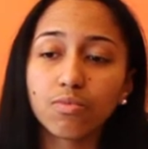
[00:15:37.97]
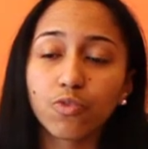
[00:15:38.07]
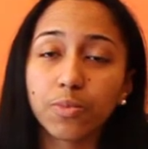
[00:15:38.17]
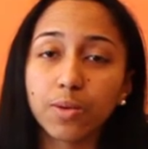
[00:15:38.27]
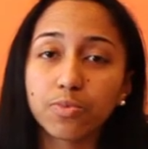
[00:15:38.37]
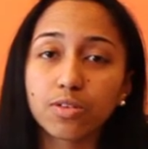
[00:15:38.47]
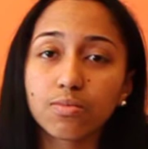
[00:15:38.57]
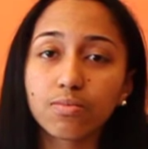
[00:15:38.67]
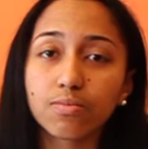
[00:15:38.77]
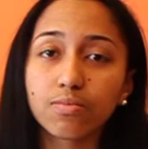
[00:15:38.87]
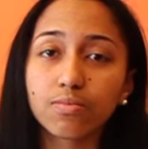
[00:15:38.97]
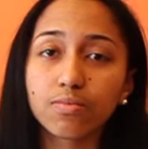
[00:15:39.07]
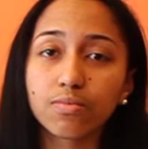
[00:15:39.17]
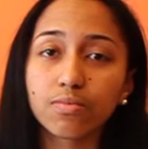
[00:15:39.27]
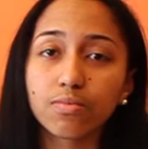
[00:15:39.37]
for MEPS,
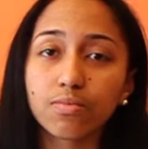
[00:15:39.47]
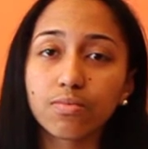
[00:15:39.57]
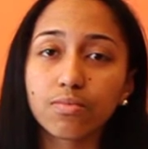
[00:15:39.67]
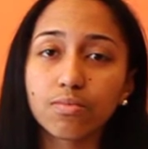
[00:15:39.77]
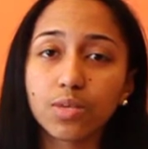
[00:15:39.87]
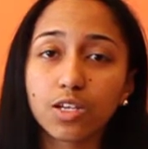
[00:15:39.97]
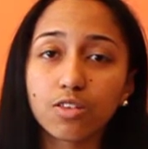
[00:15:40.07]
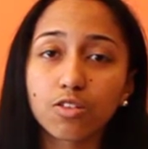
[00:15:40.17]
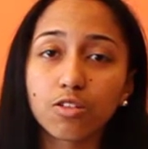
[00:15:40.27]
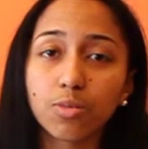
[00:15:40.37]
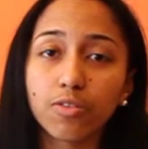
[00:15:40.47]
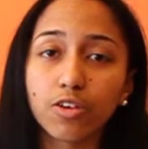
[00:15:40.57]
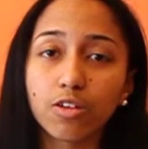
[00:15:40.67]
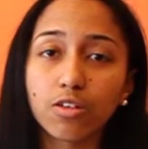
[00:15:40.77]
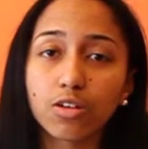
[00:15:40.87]
because it's going to be a
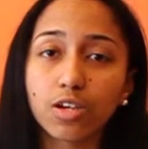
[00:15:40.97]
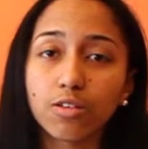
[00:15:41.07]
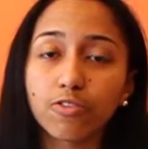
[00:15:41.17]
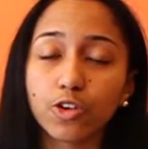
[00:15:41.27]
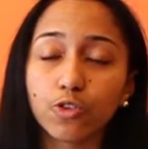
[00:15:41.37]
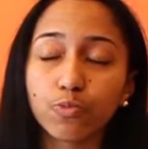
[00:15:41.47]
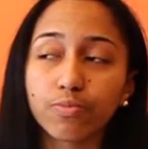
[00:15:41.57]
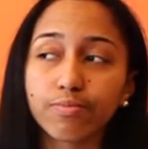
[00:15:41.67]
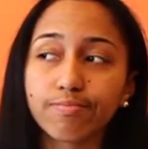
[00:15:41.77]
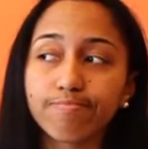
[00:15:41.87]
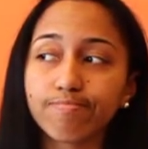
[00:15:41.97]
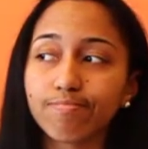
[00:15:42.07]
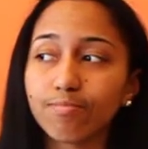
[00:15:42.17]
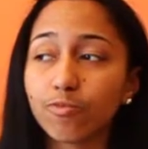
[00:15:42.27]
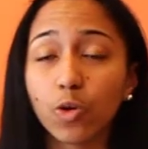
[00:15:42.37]
very long day for you,
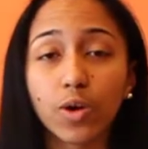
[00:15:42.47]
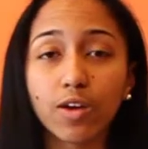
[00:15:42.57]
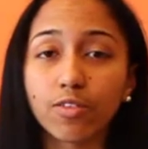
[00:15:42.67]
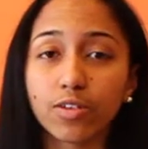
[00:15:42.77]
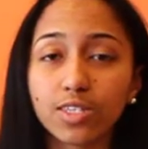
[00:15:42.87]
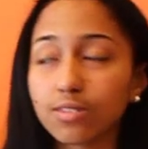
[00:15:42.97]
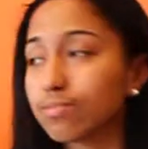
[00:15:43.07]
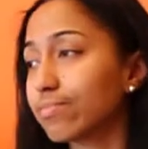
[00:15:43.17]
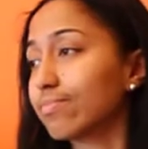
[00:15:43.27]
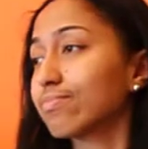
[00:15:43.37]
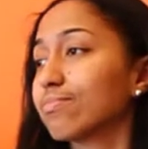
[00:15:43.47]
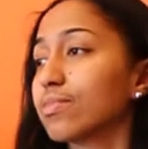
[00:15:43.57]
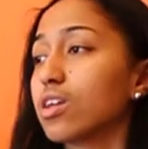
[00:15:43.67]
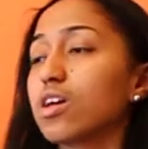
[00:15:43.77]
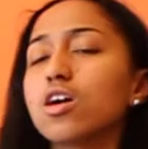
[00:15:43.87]
for whatever reason.
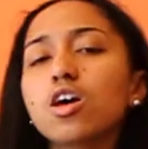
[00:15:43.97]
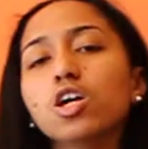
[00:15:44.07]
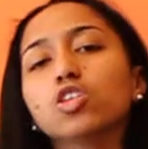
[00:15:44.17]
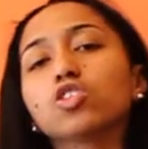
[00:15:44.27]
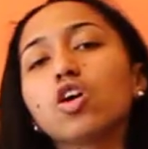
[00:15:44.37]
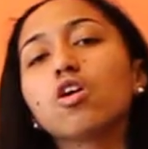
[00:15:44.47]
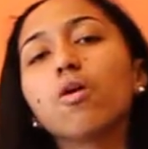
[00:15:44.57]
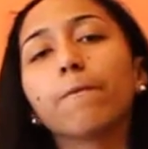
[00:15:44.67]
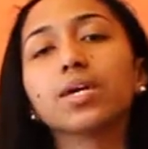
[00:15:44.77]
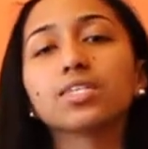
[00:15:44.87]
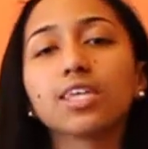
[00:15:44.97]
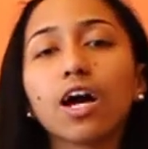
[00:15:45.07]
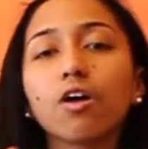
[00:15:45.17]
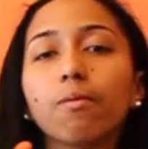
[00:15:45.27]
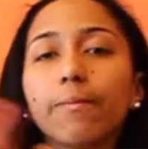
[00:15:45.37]
So peace
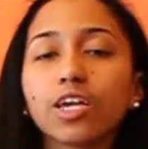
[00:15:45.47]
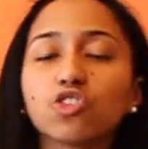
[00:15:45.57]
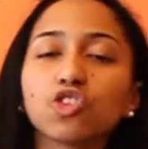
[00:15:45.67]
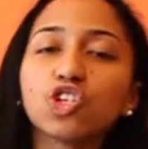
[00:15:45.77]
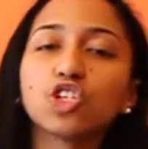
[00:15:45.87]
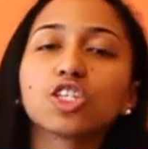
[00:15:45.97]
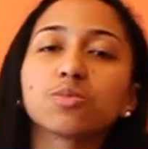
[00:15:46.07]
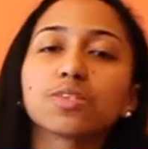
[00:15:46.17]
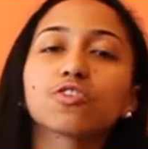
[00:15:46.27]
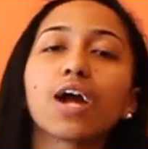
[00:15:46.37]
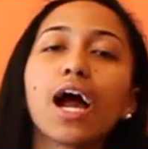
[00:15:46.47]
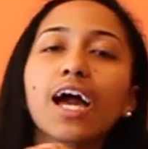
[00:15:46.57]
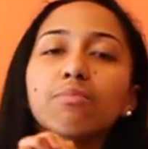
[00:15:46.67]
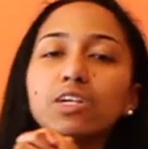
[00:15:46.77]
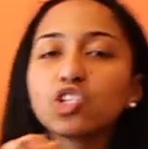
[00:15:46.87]
out. Make sure you
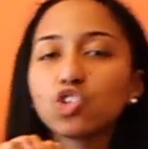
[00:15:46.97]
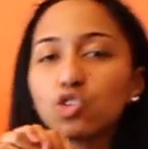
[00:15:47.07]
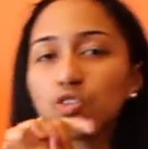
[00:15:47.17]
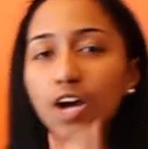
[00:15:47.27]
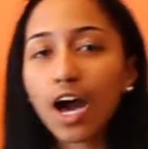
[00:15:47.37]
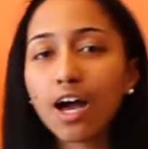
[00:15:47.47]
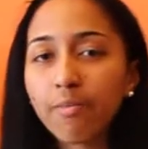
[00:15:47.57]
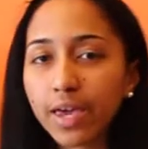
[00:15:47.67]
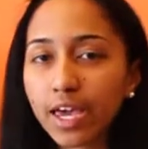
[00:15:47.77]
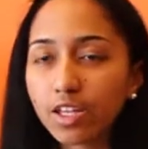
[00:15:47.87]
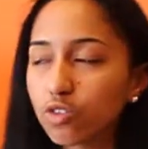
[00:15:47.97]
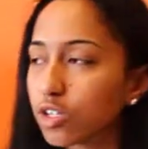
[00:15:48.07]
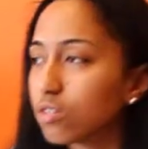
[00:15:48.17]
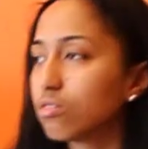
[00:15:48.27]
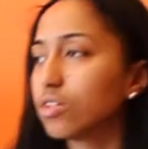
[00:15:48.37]
subscribe. Make sure you comment. You
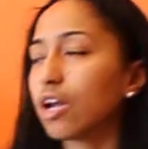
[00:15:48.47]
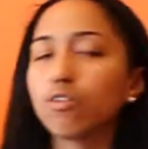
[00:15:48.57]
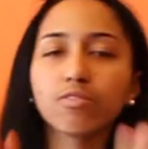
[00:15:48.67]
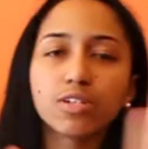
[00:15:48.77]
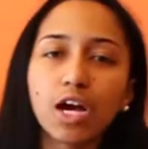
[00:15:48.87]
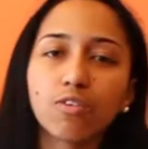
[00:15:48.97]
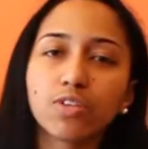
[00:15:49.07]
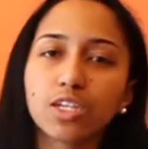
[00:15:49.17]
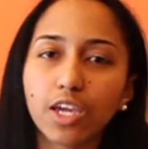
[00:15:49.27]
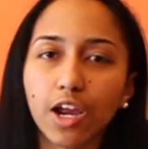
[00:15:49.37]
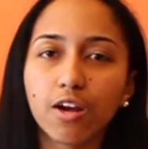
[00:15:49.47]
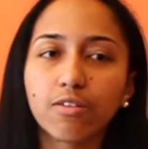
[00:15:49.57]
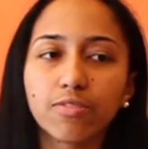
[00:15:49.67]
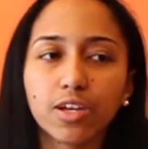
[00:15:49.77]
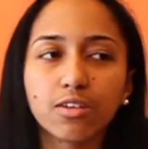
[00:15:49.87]
can. I don't really
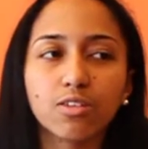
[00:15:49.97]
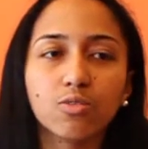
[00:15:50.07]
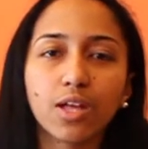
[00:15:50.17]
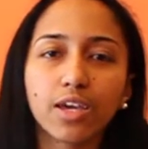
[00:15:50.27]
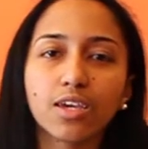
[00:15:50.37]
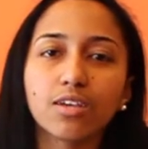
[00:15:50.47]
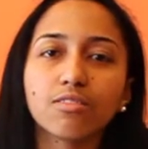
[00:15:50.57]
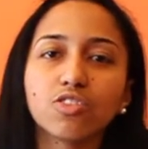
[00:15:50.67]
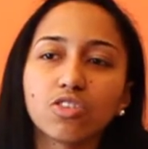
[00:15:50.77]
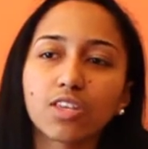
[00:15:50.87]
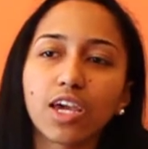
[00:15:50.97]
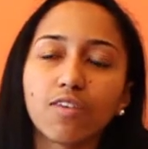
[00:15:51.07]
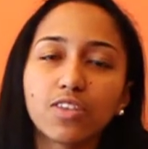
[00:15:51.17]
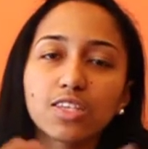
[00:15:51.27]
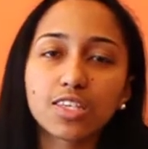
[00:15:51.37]
care if like you like it. Just like
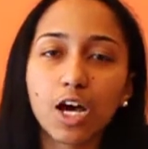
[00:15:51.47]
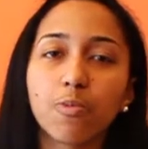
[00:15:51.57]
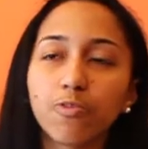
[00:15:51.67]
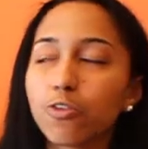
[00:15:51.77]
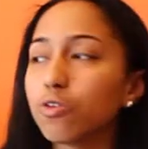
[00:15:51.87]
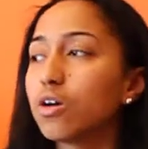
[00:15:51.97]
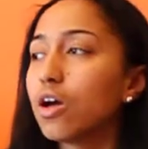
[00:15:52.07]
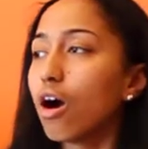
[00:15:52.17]
if this is helpful,